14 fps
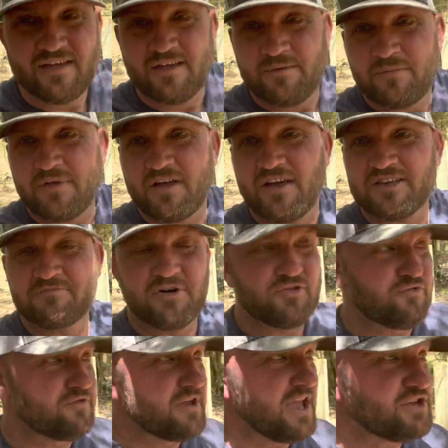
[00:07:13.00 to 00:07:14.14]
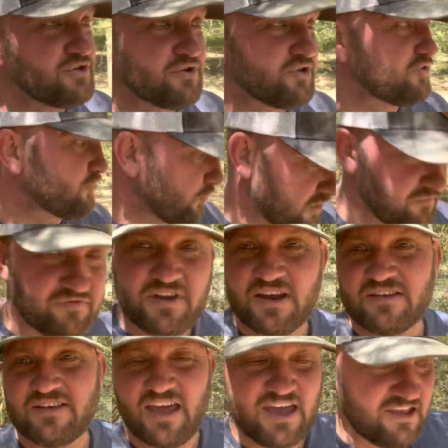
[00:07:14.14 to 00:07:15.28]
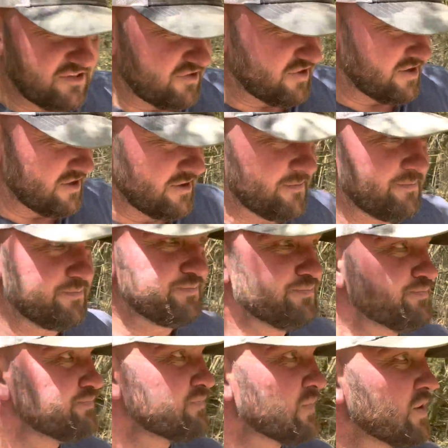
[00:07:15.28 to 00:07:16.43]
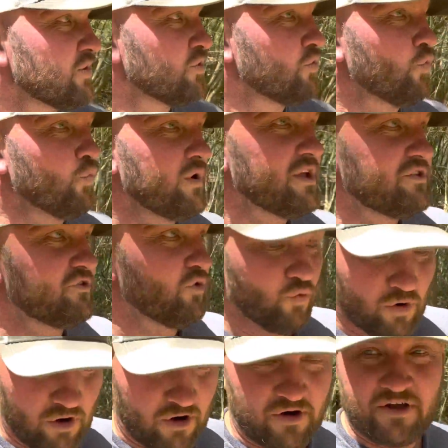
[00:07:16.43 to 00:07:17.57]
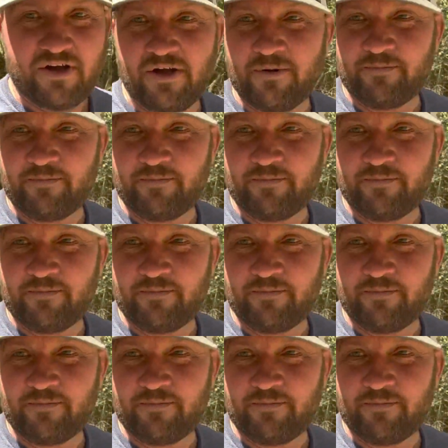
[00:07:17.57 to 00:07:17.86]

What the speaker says: because Mother Nature sort of dictates when to work,